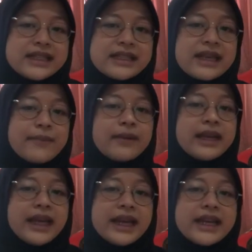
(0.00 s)

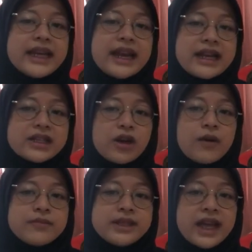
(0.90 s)
namely direct
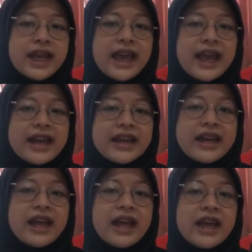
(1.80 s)
object
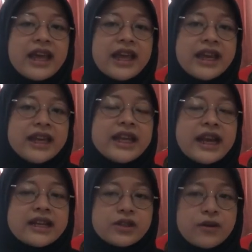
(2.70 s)
and
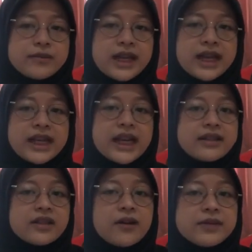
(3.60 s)
indirect object.
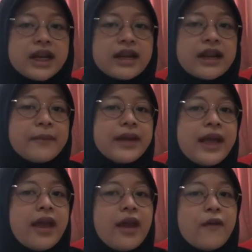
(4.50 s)
Direct object,
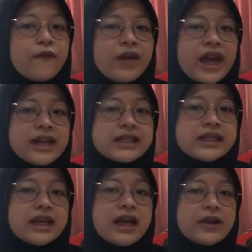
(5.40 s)
namely
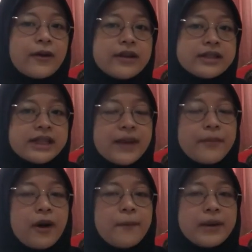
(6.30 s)
facts,
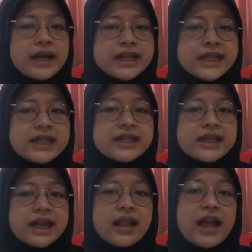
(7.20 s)
concept, operation,
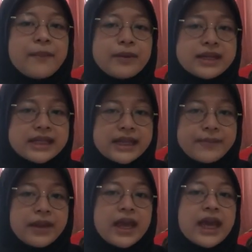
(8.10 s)
skill, and
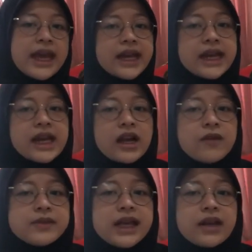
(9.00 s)
principle. Indirect
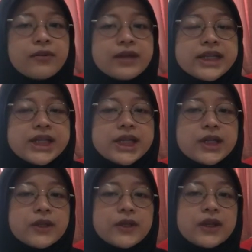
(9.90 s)
object, which
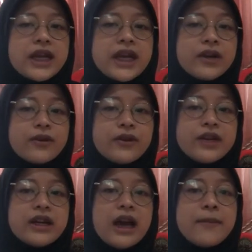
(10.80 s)

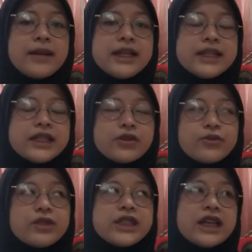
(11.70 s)
include the ability
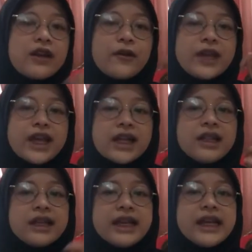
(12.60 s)
to think
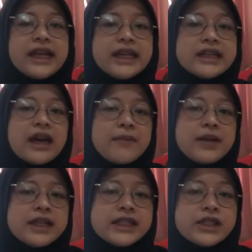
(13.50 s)
logically, the
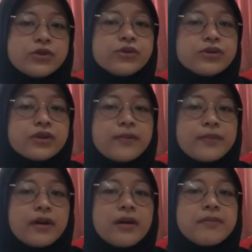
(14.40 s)
ability to solve
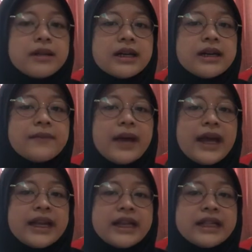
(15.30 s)
problem,
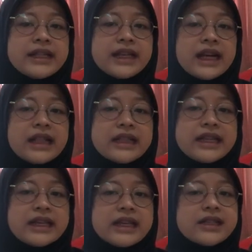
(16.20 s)
analytical
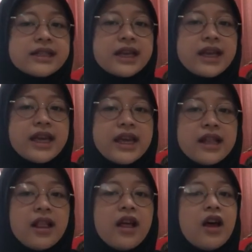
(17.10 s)
thinking
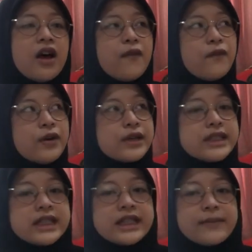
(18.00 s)
skill,
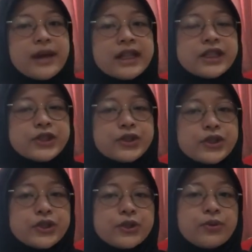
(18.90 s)
positive attitude
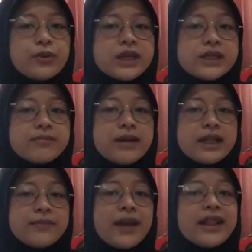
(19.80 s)
towards
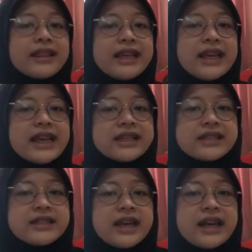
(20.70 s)
mathematics,
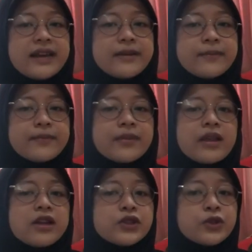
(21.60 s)
then
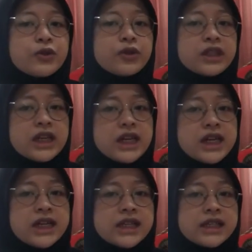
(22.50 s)

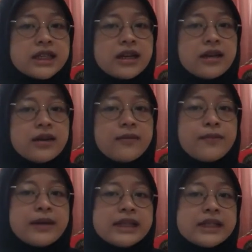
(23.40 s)
truthness,
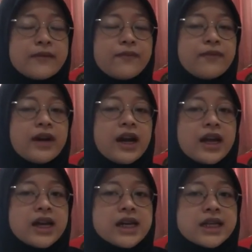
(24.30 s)

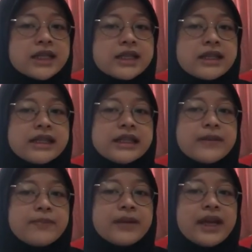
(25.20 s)
perseverance,
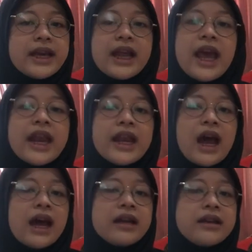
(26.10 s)
discipline, and
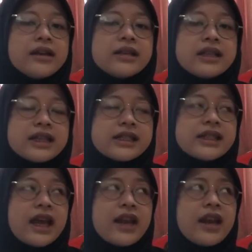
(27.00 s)
other things
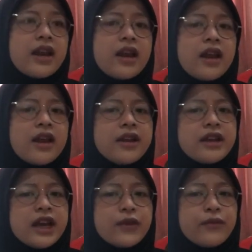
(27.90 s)
that
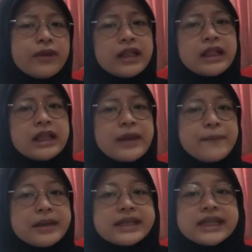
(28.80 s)
will
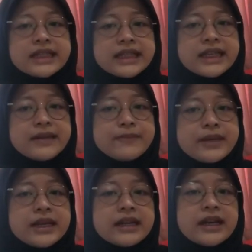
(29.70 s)
implicitly
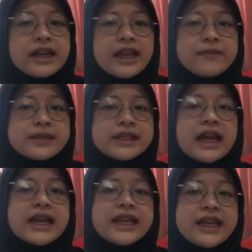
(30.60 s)
be learned if
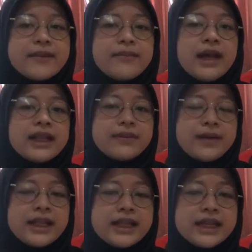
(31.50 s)
studying
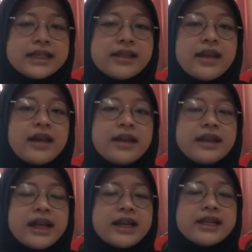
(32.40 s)
mathematics.
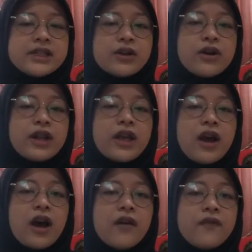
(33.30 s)
Then
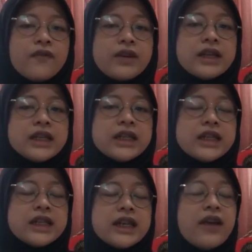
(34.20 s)
history of
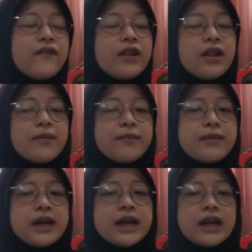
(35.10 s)
the
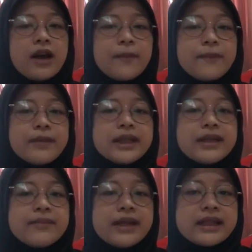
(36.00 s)
development of
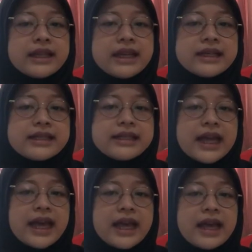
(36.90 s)
mathematics,
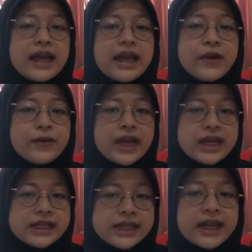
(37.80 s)
the
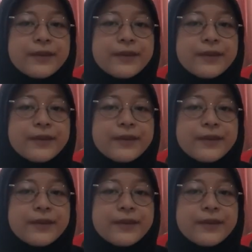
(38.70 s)
education.